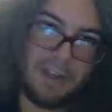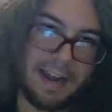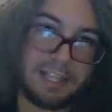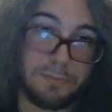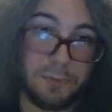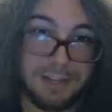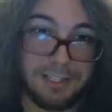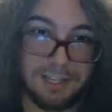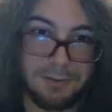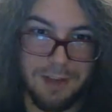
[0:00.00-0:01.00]
I get to bring it
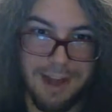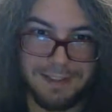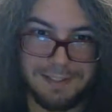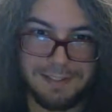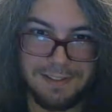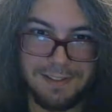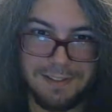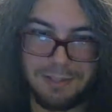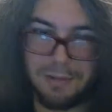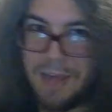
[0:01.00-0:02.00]
to you guys.
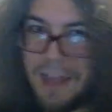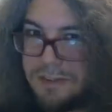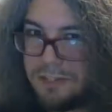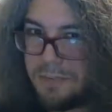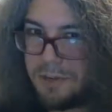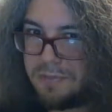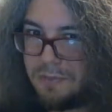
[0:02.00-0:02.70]
So thank you so much for